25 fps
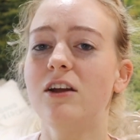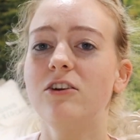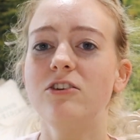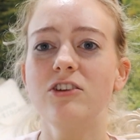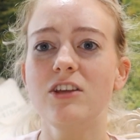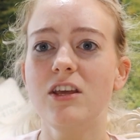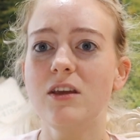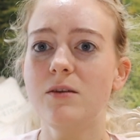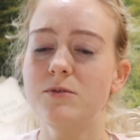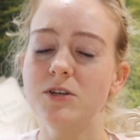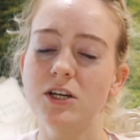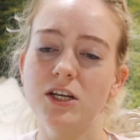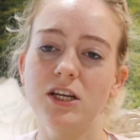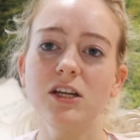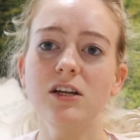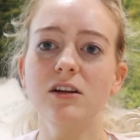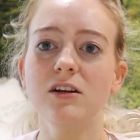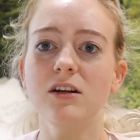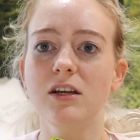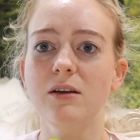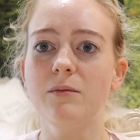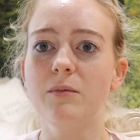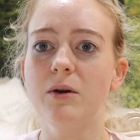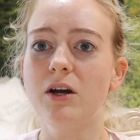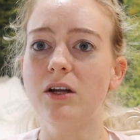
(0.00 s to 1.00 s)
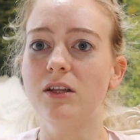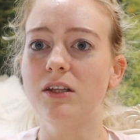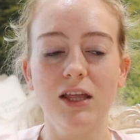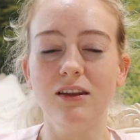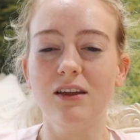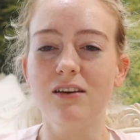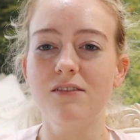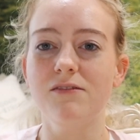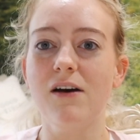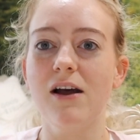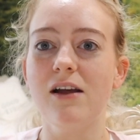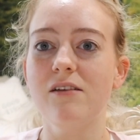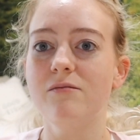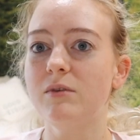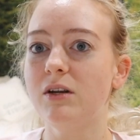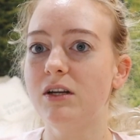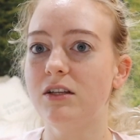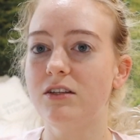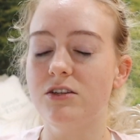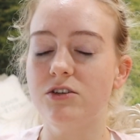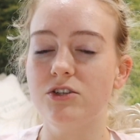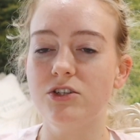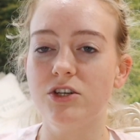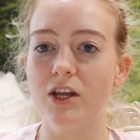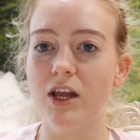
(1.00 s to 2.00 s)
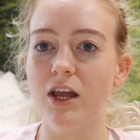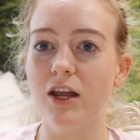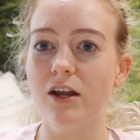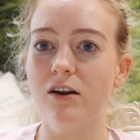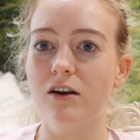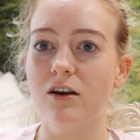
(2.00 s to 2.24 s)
just keep checking your email. In like 5 minutes, you should get